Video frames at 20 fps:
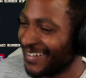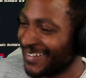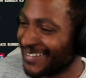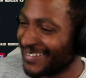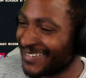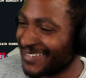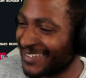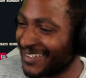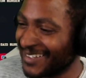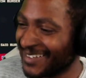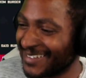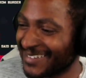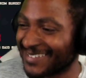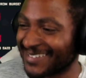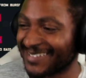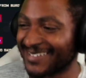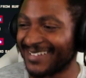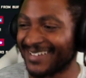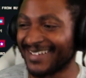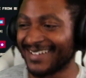This
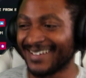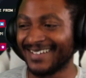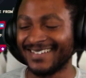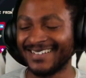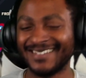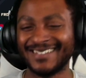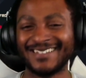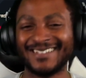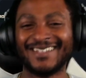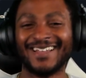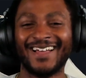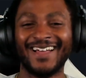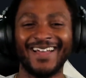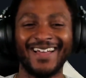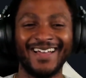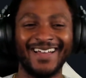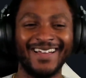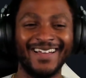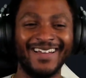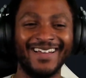nigga
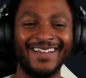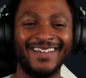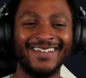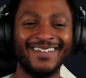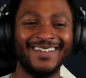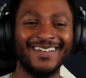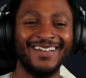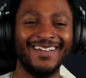said.